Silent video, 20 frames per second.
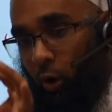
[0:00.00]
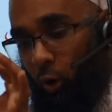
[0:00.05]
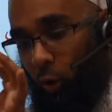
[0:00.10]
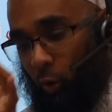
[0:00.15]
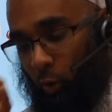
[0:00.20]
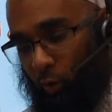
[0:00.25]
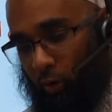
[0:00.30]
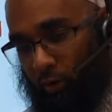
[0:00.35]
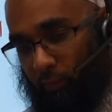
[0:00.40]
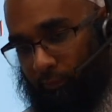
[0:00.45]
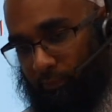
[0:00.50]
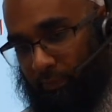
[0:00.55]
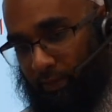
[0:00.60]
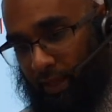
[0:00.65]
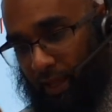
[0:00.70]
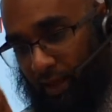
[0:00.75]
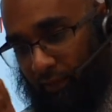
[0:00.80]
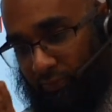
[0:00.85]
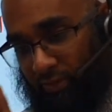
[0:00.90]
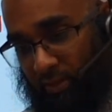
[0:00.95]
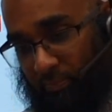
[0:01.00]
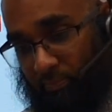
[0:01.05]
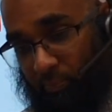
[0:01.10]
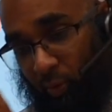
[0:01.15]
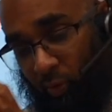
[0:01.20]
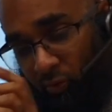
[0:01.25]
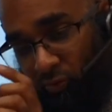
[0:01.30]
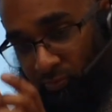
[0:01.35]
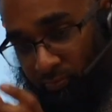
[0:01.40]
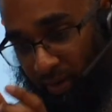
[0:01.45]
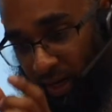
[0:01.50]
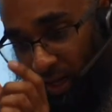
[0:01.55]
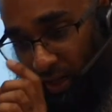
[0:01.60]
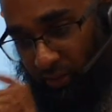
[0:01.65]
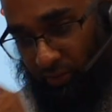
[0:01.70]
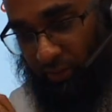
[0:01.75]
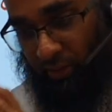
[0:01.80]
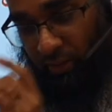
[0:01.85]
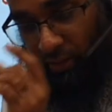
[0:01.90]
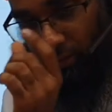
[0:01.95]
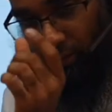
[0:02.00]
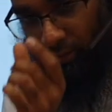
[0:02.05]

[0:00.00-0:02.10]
Or if they're both Madi,